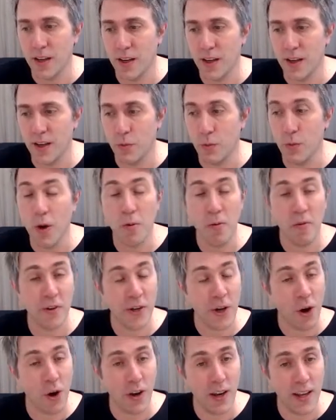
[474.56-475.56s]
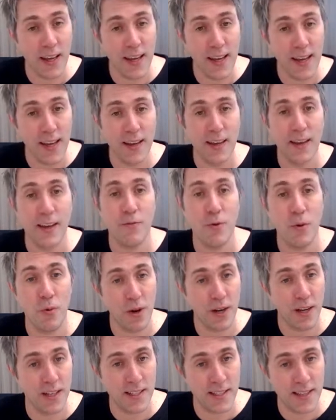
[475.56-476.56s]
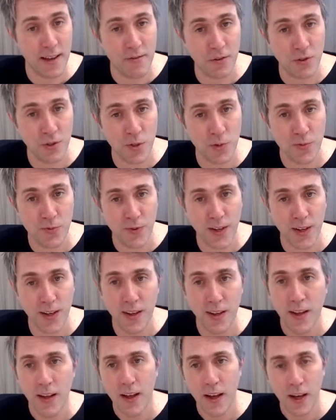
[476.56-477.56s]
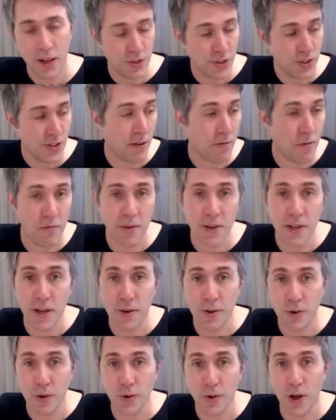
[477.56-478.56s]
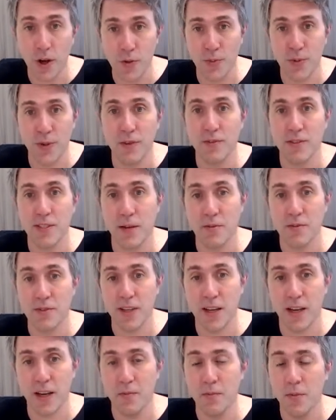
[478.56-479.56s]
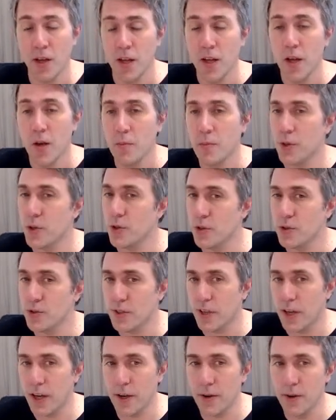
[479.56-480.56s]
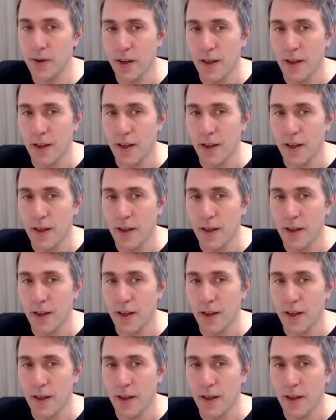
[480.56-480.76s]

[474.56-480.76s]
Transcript: work with a colleague if we're working together on something and just have a video call open at the same time. But also,